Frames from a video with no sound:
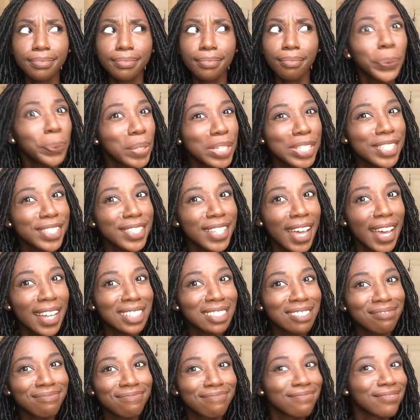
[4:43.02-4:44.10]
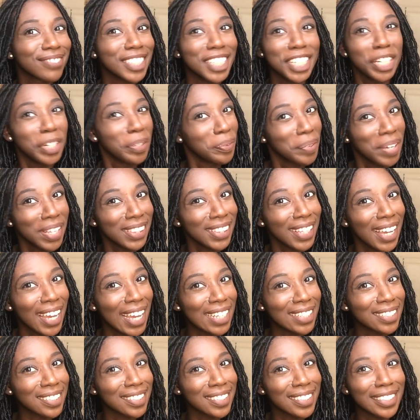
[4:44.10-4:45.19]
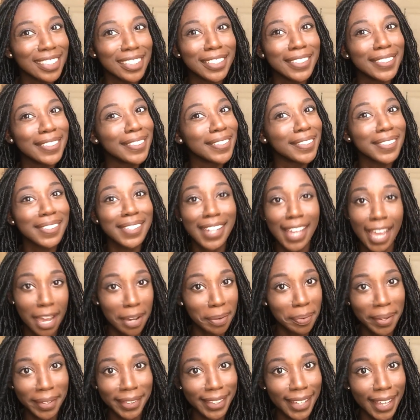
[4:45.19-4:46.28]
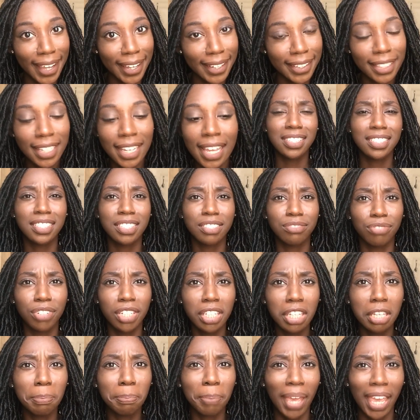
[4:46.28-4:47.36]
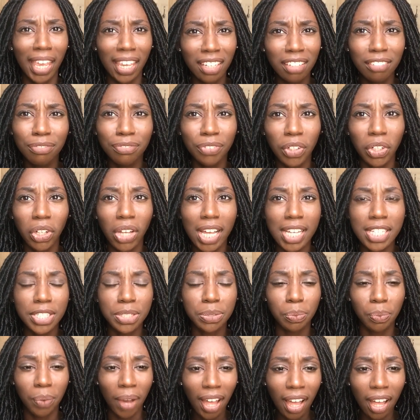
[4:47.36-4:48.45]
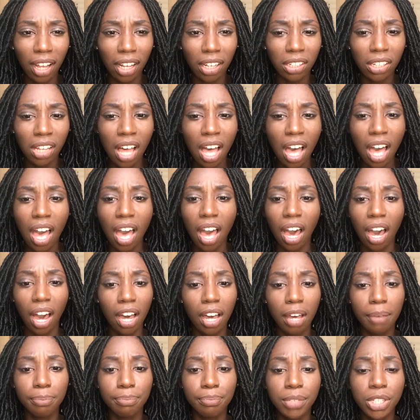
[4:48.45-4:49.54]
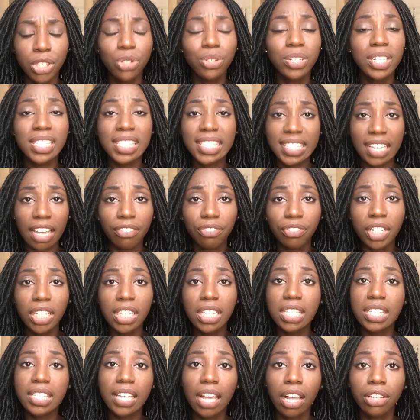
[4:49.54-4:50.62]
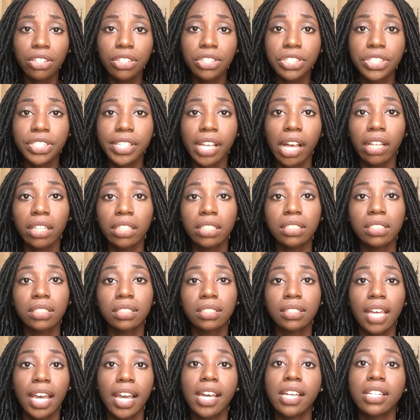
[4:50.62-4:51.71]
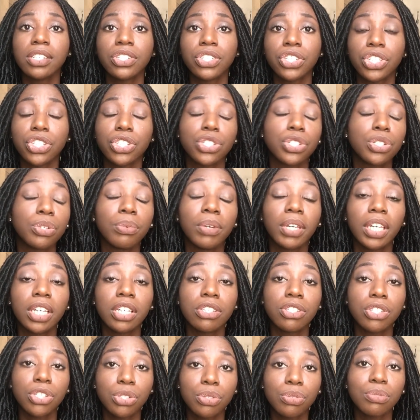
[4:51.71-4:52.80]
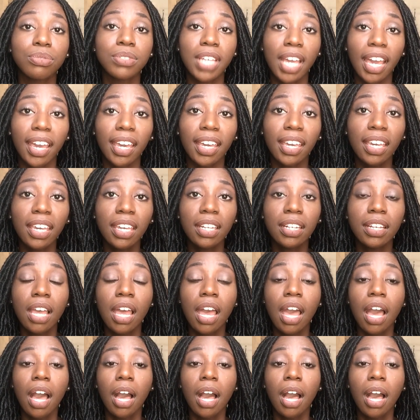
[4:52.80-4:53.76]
who wants that? You don't want that. You do not want that. It's really painful as well. You can definitely tell your stylist that she's doing it too tight,